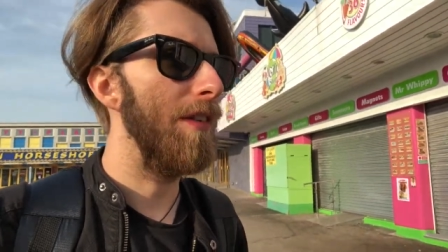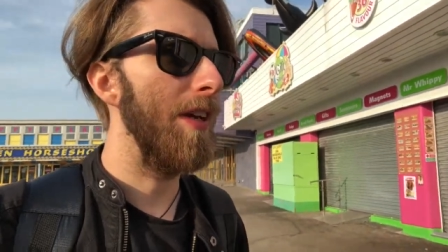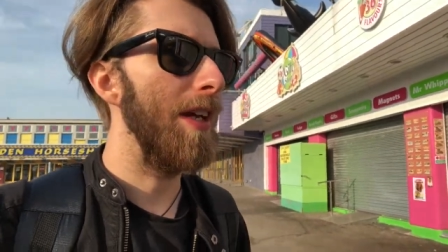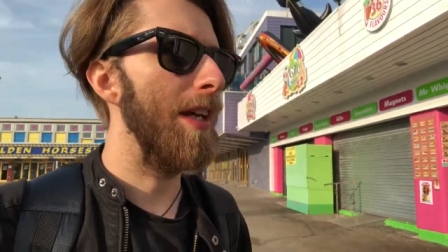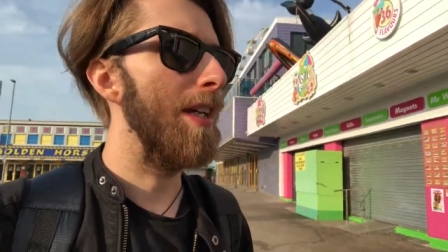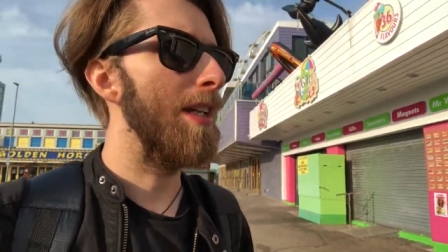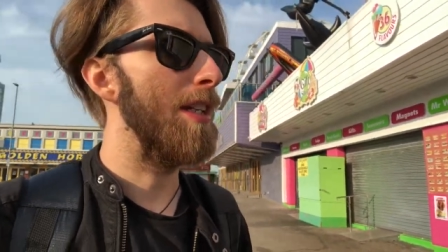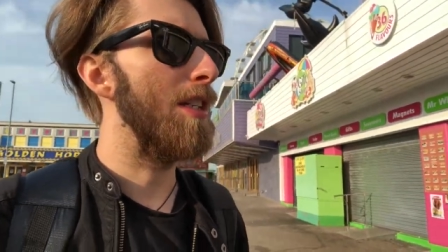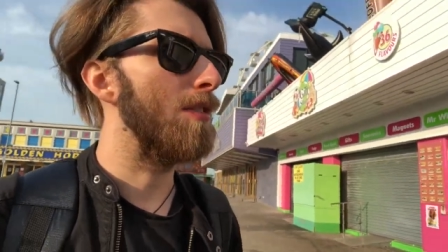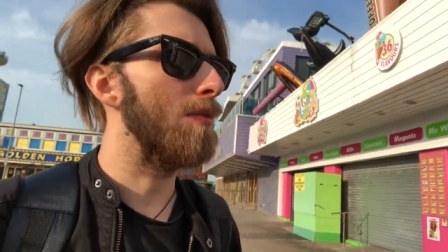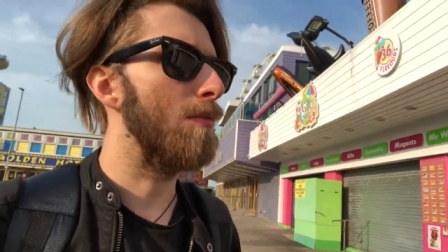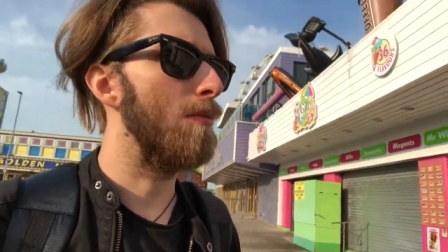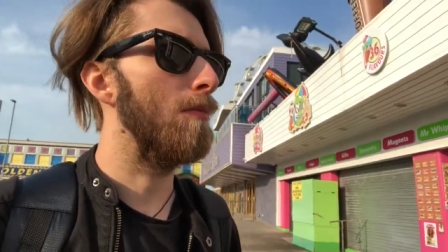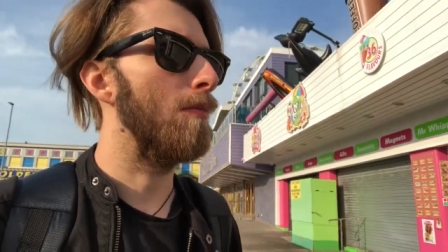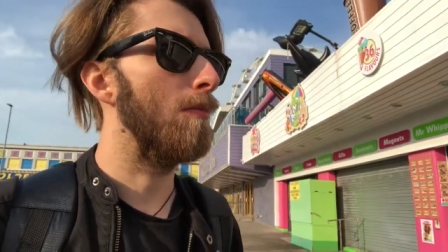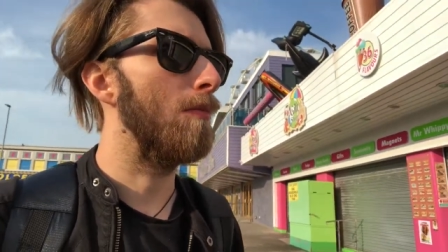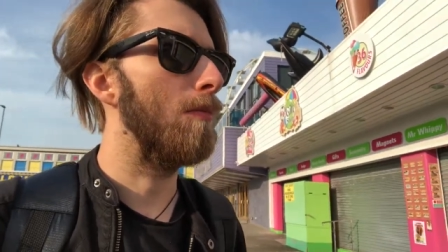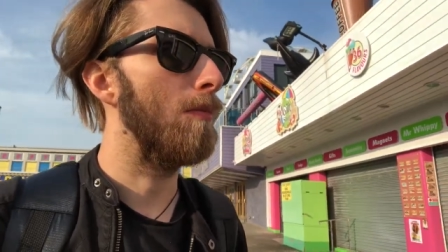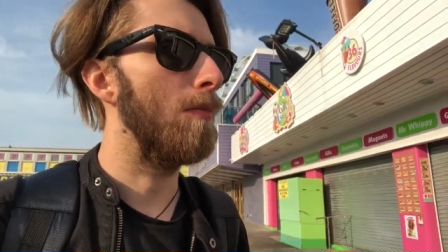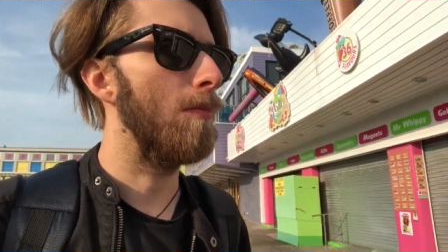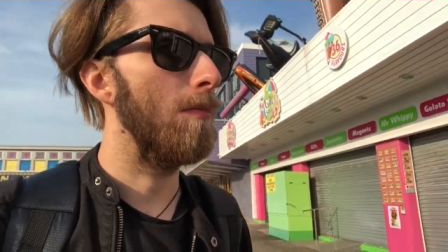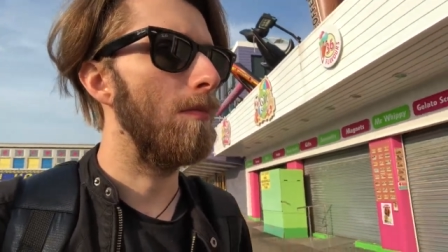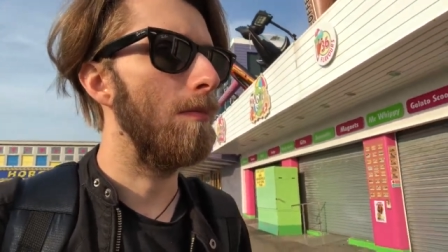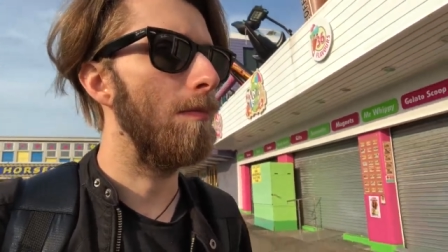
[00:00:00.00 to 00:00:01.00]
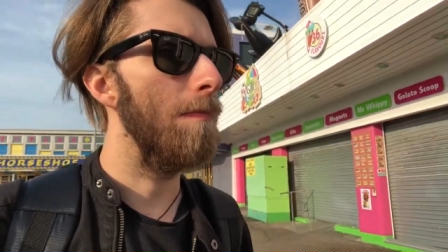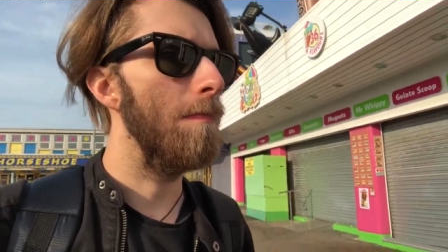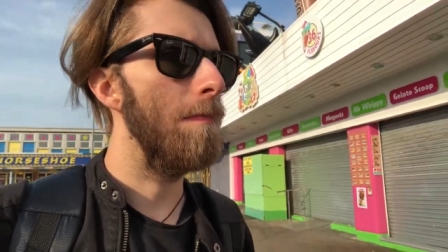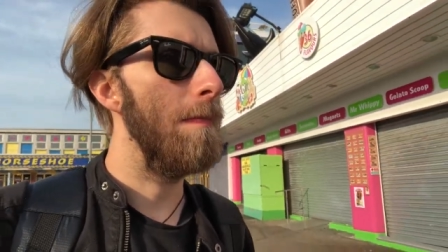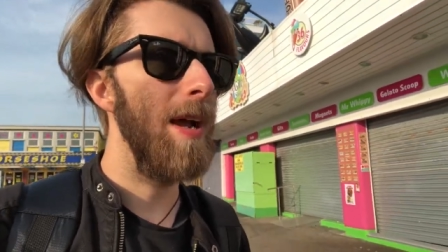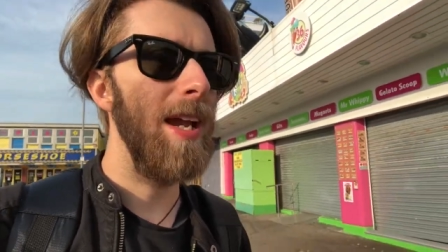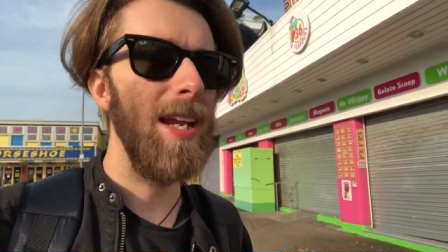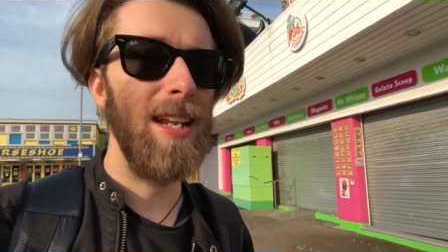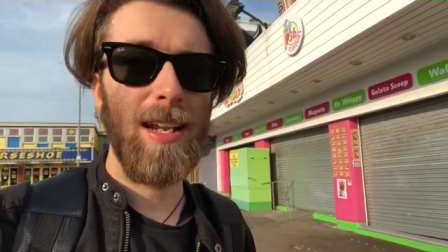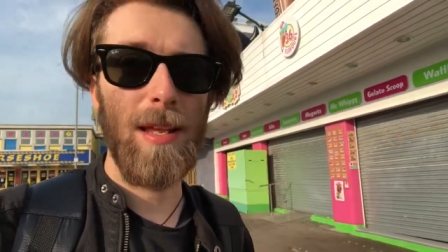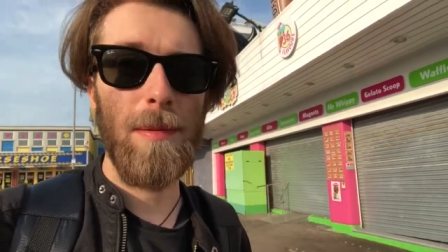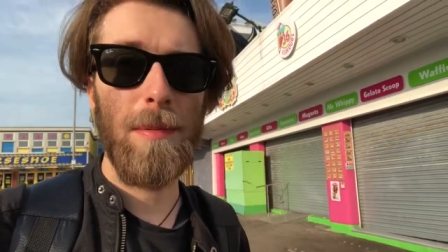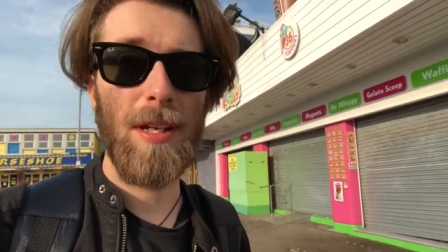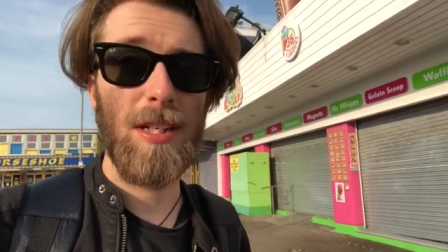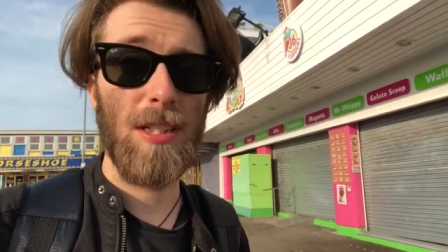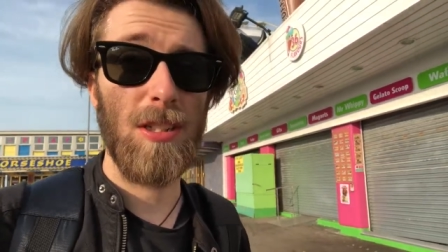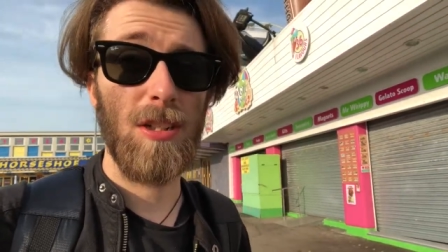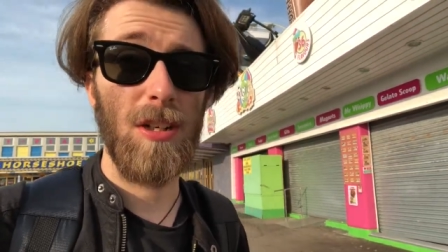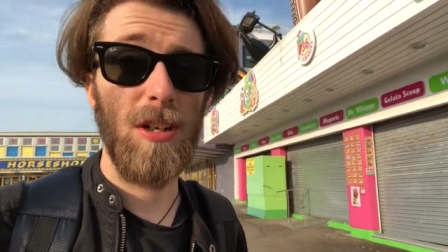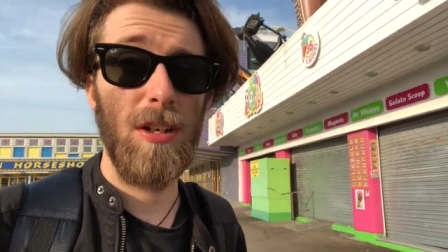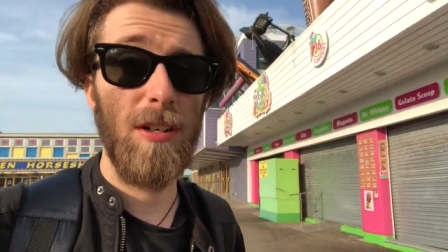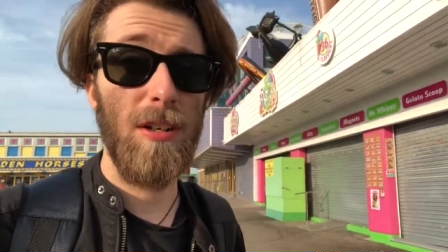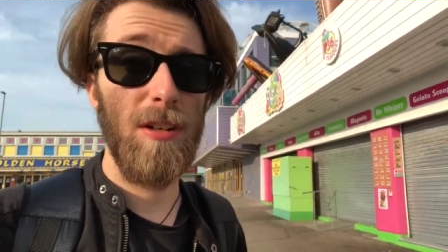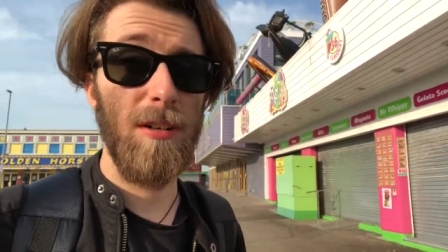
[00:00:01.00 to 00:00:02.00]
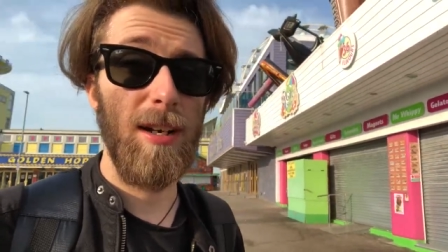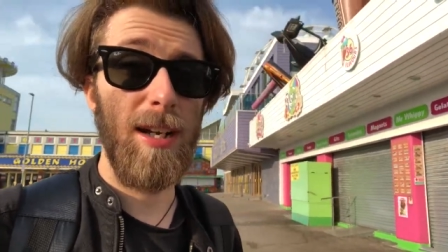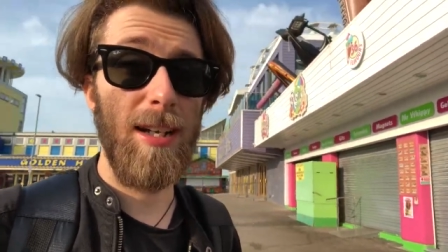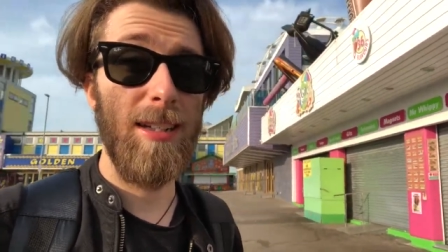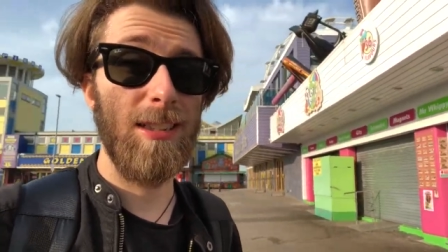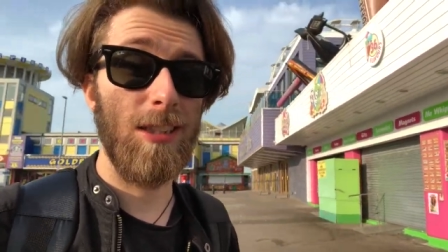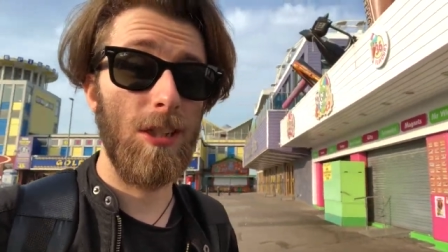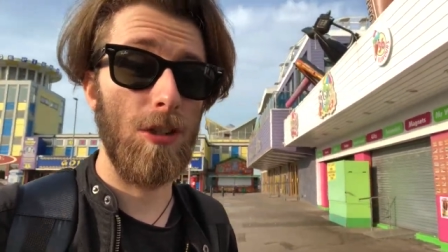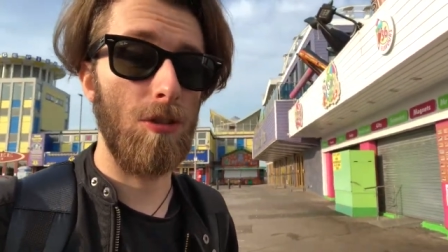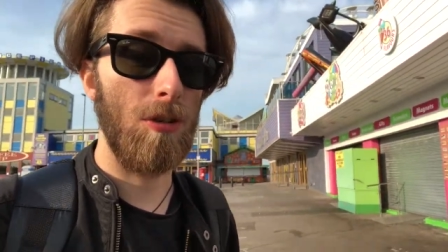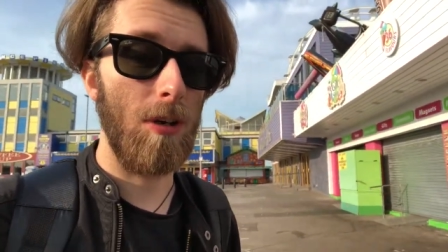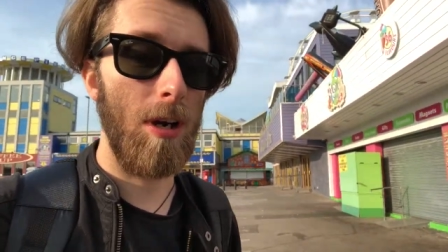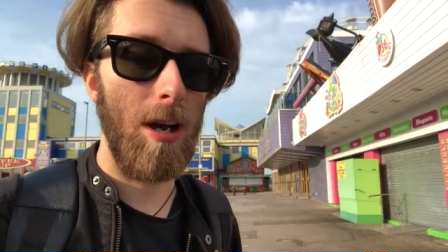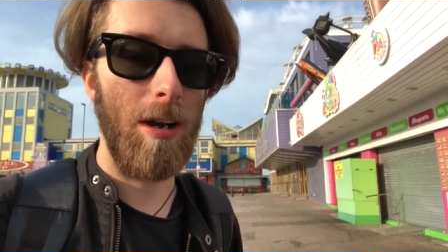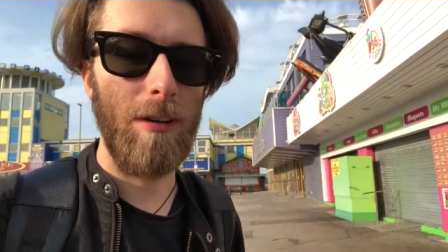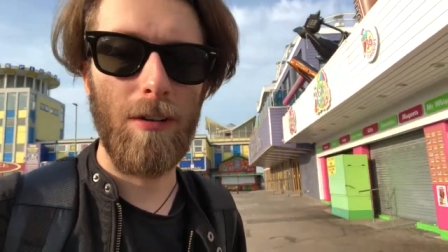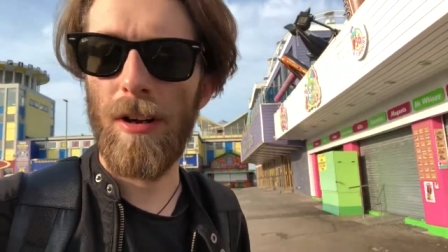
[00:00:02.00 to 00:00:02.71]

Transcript: is mainly because I've got a new lens to try.